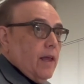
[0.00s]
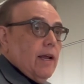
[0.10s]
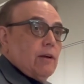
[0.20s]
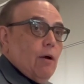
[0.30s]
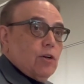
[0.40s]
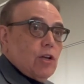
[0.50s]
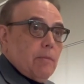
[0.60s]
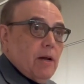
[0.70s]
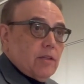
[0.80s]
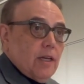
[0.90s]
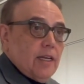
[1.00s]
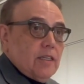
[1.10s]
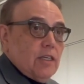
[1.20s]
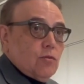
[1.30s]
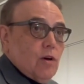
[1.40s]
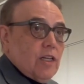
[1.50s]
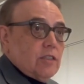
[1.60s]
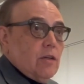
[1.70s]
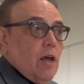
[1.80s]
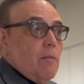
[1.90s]
And now we're talking about the
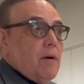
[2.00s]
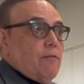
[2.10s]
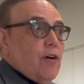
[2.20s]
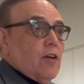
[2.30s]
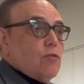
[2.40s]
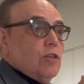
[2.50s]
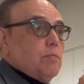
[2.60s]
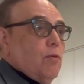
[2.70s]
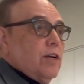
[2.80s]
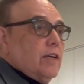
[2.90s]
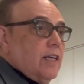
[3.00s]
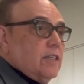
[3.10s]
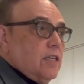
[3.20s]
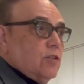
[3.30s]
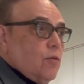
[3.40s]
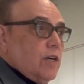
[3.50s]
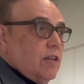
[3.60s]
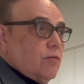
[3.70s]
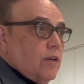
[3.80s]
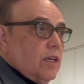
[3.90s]
1920s. My father was born in
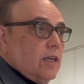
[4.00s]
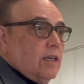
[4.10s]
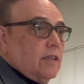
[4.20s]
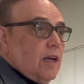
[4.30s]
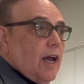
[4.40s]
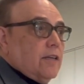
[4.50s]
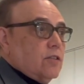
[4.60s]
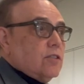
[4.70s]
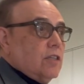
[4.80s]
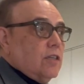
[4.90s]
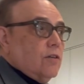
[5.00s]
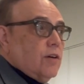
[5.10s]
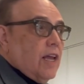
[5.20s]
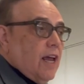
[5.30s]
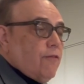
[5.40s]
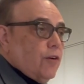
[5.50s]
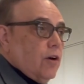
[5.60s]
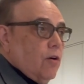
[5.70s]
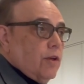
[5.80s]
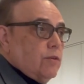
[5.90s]
1923. He died just a year and a half
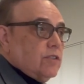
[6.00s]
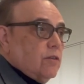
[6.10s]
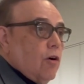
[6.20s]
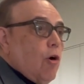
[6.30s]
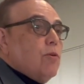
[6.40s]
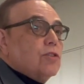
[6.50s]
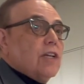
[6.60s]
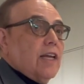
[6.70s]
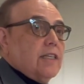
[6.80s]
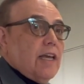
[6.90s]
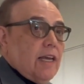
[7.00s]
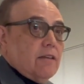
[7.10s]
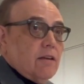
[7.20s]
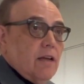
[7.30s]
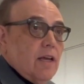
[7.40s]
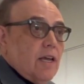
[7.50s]
ago. He was almost 98.